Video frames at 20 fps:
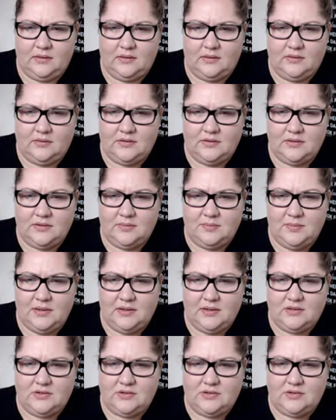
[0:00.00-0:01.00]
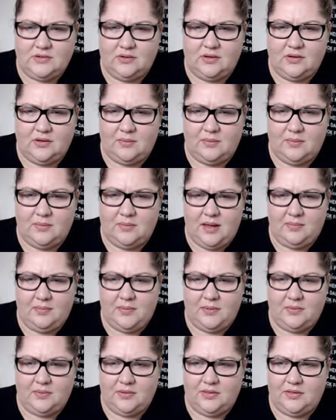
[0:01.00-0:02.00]
just make sure that I'm
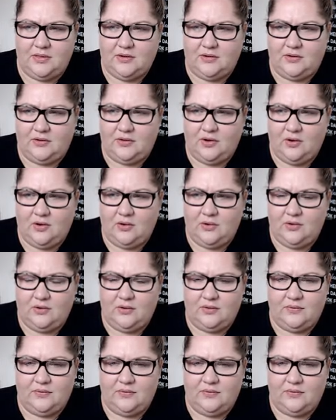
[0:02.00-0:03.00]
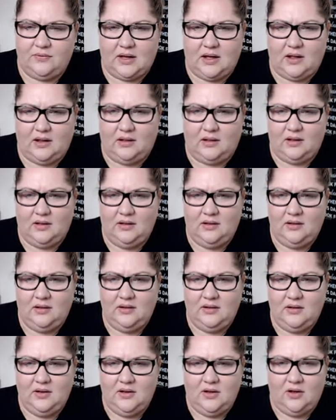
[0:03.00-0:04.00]
happy with the tone of the color
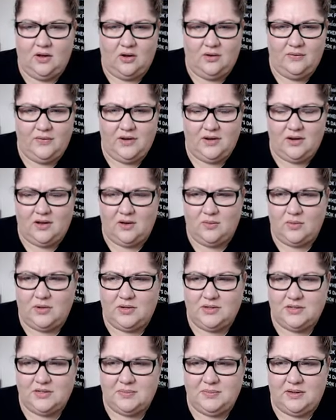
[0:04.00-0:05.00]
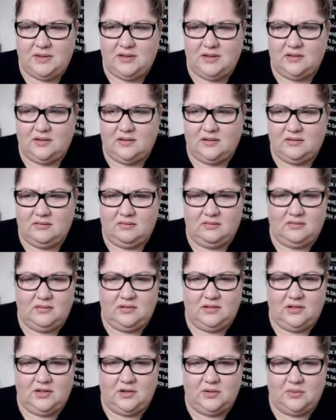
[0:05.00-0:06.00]
of it. I want it to be a,
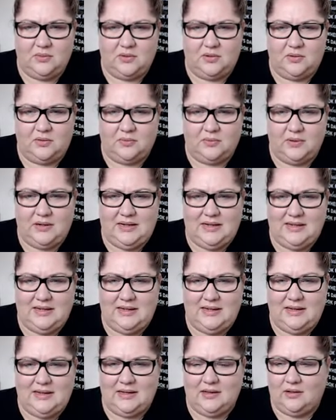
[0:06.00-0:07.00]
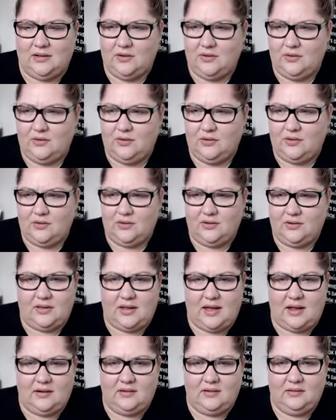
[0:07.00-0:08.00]
you know, a greeny yellow, not
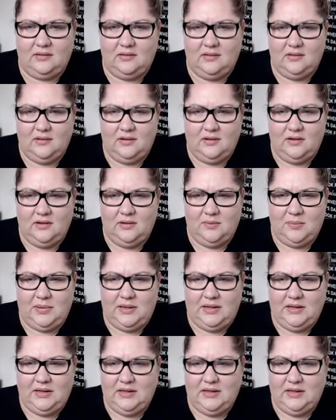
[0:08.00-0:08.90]
that pinky